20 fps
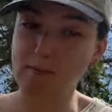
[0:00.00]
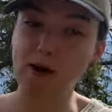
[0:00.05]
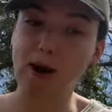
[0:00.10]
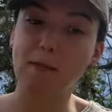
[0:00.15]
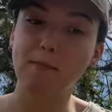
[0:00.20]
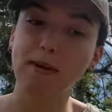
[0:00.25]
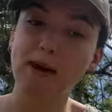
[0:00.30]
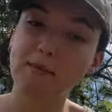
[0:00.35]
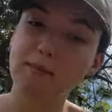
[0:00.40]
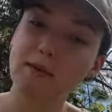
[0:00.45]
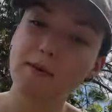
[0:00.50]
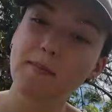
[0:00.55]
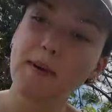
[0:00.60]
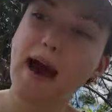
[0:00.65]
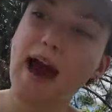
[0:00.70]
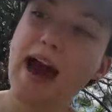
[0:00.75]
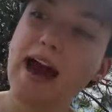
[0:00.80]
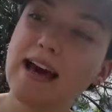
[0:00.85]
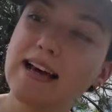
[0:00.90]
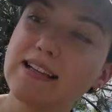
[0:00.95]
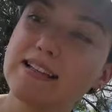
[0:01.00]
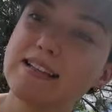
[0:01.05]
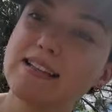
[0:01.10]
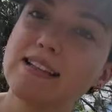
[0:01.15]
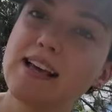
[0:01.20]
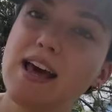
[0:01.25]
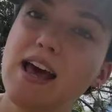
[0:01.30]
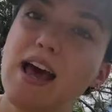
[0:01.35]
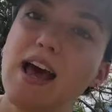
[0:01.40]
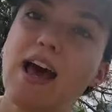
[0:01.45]
brown paper bags
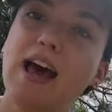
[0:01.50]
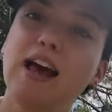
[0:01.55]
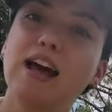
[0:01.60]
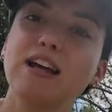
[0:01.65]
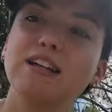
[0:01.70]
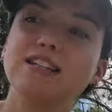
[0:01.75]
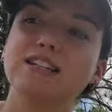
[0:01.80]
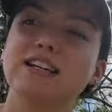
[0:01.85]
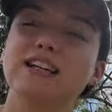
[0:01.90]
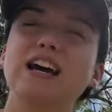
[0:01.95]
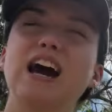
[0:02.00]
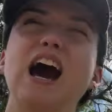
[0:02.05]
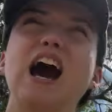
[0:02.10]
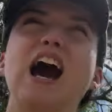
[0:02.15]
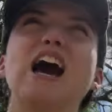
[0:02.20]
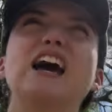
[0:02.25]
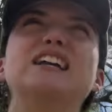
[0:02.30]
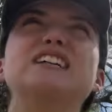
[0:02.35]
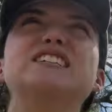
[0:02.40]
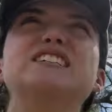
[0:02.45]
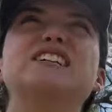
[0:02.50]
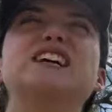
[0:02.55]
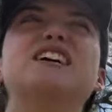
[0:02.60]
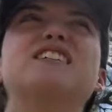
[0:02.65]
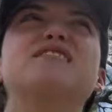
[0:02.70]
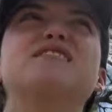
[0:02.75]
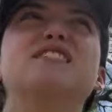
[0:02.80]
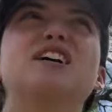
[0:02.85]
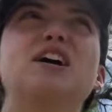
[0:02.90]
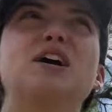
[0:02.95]
to kind
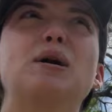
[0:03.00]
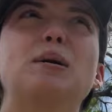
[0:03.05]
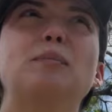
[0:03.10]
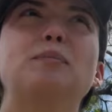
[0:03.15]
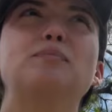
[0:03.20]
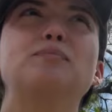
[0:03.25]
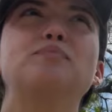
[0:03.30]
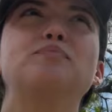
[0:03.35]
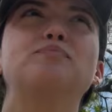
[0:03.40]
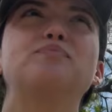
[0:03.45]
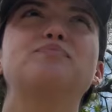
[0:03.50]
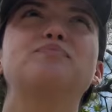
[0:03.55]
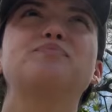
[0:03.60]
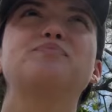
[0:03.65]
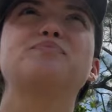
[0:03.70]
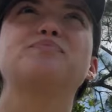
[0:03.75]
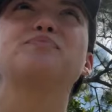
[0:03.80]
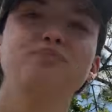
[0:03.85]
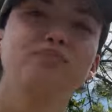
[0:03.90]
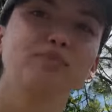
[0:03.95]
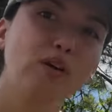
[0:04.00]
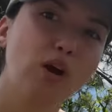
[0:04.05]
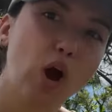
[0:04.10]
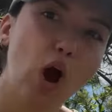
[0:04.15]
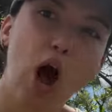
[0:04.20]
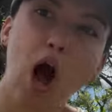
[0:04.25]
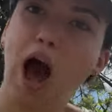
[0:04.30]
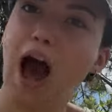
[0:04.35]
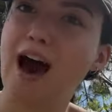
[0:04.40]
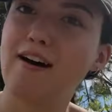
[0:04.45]
of um,
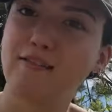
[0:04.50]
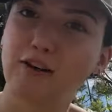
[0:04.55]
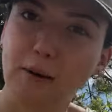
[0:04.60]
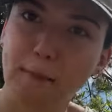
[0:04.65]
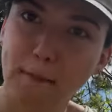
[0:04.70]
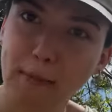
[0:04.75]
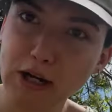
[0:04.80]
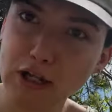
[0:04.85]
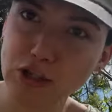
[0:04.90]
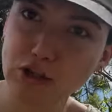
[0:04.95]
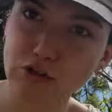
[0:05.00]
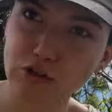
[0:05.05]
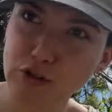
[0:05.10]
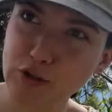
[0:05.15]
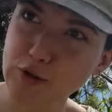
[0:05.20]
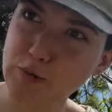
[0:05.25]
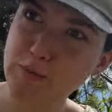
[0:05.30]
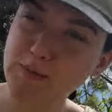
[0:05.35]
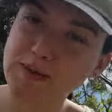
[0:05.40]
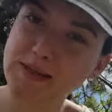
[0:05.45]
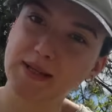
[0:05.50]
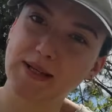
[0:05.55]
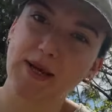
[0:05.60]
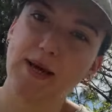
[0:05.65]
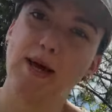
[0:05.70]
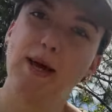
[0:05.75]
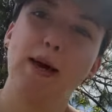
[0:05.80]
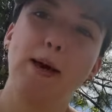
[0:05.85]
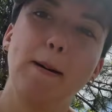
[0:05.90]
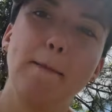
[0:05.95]
have our mushrooms
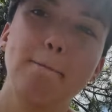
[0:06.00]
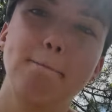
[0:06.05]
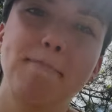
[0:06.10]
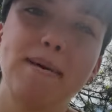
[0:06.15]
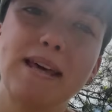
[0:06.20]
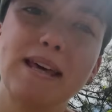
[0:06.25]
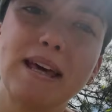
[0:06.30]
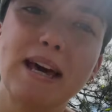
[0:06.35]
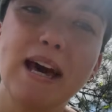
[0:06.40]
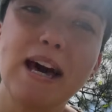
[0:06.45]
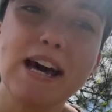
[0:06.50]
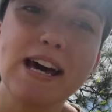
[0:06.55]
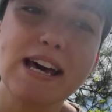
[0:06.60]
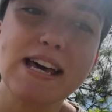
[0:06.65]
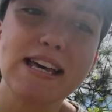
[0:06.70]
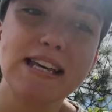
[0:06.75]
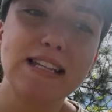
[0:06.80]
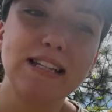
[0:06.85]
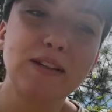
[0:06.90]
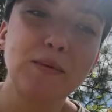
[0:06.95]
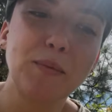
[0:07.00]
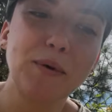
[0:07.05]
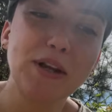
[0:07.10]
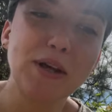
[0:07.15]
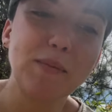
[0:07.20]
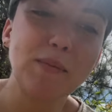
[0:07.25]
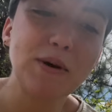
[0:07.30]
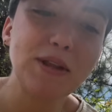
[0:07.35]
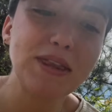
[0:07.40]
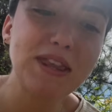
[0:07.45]
because when
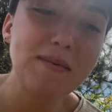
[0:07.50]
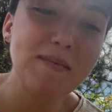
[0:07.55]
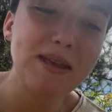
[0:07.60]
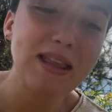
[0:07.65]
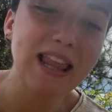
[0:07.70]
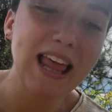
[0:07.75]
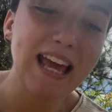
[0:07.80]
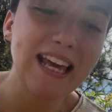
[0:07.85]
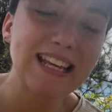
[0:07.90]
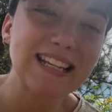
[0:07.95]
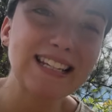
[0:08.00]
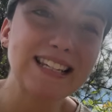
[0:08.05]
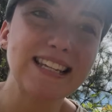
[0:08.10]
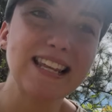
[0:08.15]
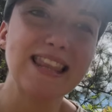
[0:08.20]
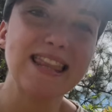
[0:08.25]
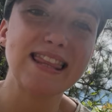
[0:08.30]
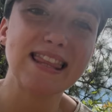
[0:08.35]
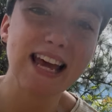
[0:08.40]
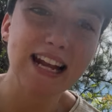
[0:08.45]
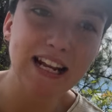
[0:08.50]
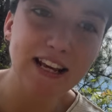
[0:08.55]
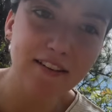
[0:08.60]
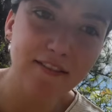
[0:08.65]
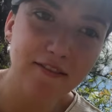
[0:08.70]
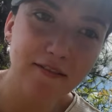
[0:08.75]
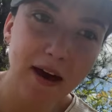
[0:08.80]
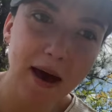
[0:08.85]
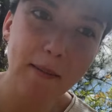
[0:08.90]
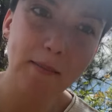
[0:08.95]
you put them in like synthetic
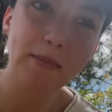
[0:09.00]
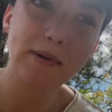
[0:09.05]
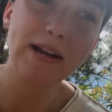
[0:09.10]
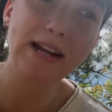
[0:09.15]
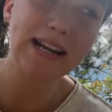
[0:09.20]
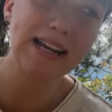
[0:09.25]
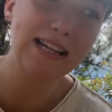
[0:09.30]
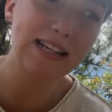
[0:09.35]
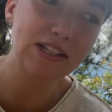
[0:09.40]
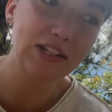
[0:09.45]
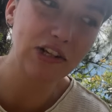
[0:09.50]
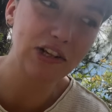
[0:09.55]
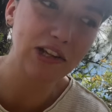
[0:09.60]
fabrics